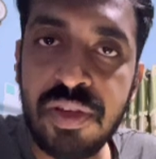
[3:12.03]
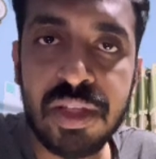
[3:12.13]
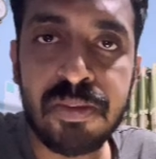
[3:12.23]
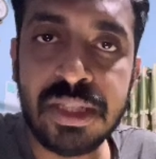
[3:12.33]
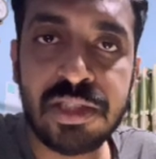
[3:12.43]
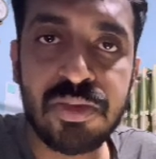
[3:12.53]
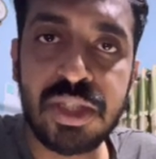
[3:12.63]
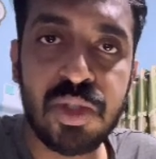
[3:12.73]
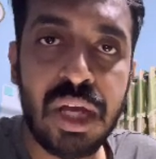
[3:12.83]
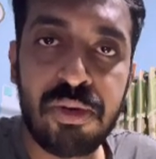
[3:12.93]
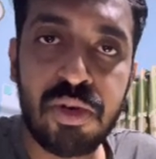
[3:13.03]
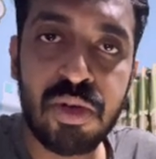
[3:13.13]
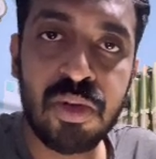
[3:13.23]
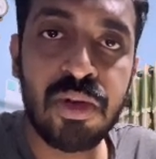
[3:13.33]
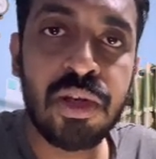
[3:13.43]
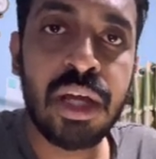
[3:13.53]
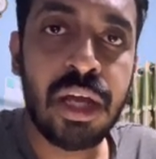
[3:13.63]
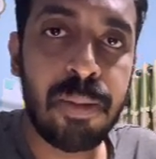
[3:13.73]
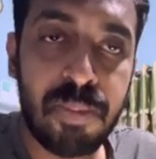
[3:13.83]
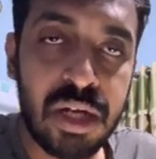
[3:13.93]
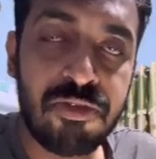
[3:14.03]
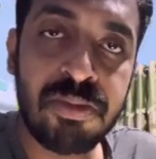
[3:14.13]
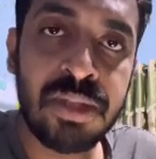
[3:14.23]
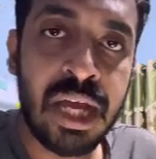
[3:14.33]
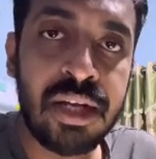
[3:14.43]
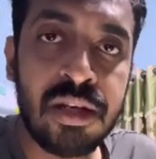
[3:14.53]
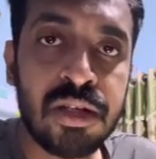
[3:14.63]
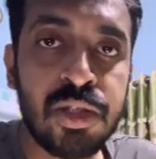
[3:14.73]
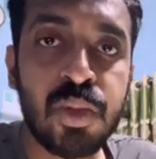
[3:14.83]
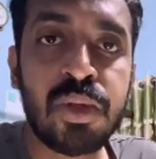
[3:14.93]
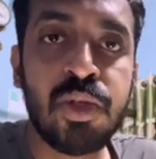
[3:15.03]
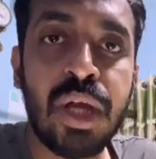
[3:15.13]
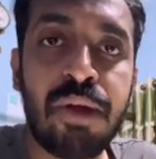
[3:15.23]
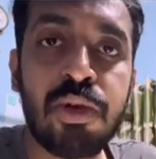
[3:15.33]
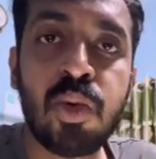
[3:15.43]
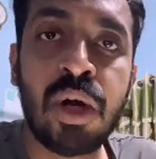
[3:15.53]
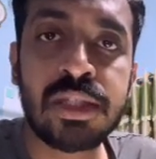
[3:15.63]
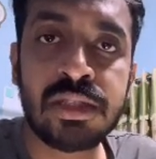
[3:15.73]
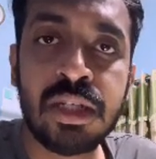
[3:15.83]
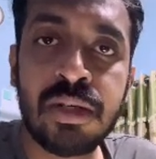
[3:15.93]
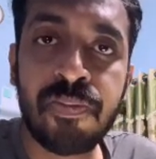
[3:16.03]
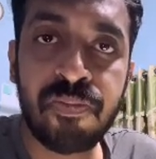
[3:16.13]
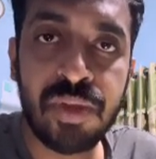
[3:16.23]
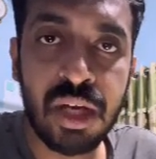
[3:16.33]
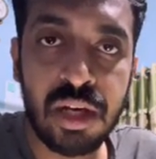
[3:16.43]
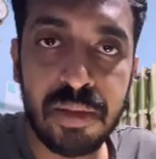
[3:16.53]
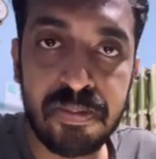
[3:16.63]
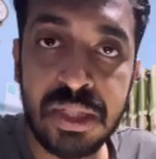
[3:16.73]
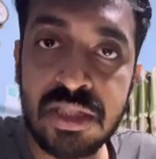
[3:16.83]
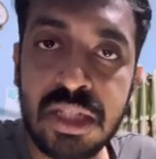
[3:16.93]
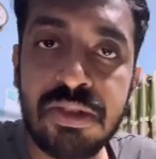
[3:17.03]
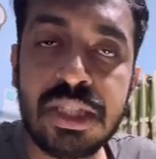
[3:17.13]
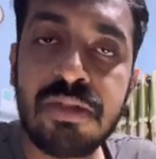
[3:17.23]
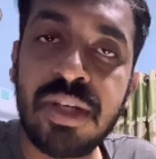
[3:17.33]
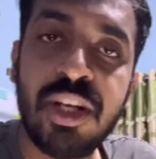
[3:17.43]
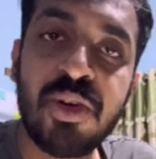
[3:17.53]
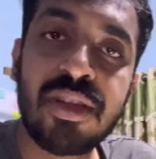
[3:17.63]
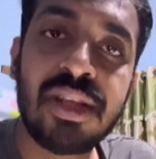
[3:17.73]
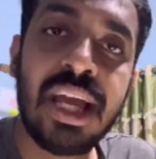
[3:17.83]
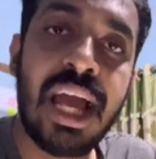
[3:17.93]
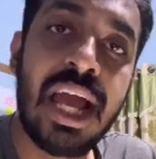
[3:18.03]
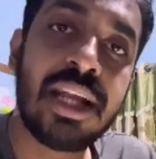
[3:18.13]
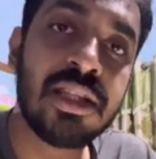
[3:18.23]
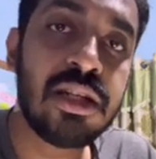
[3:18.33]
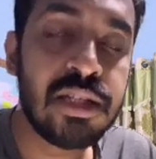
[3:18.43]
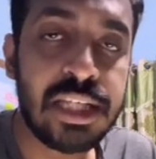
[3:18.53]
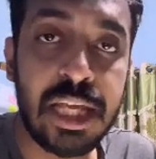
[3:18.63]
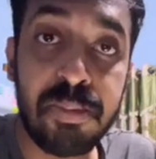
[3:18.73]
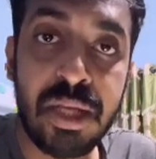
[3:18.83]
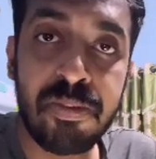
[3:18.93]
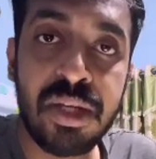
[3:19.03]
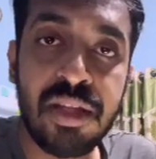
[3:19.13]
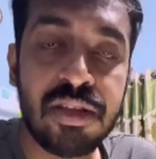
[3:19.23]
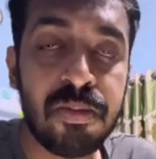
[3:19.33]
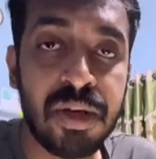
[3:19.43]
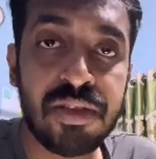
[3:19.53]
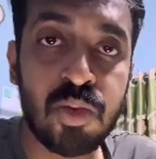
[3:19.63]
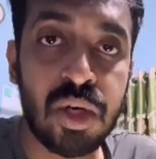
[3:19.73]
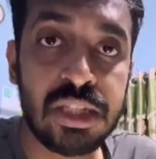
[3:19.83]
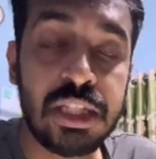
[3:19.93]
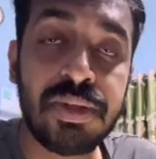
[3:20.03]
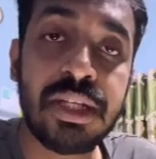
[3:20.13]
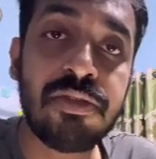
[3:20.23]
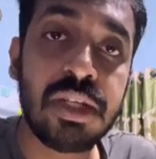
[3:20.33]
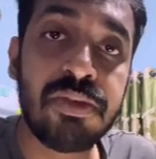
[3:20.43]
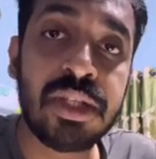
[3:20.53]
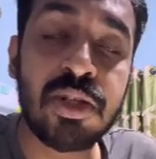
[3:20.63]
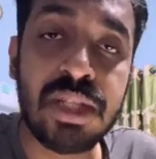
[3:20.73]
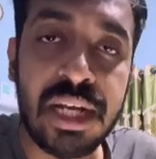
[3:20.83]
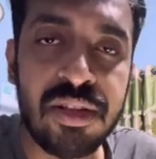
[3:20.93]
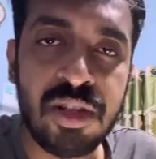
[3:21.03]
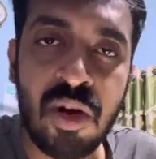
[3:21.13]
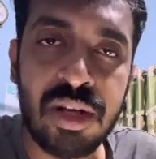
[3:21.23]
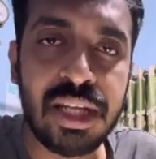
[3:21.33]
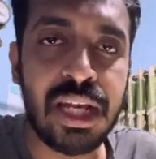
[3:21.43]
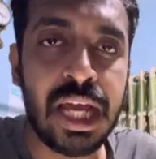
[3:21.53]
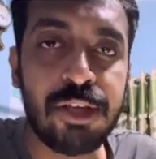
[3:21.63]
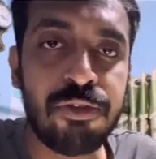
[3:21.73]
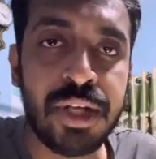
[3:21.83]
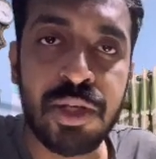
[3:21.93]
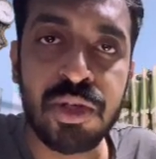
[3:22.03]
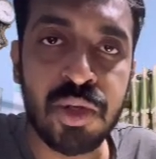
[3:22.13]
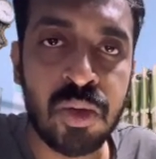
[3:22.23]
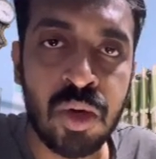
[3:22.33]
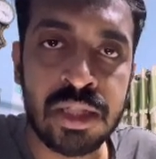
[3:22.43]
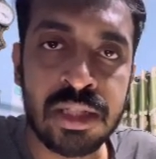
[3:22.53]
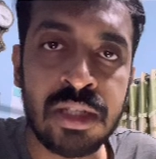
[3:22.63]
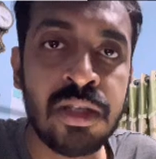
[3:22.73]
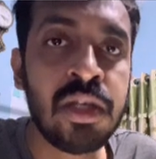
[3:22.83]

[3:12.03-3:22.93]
is a must which you have to do. Apart from that, you have to watch the binge revision videos, and the KBMD is a must watch. Even though that is not a live video you are watching,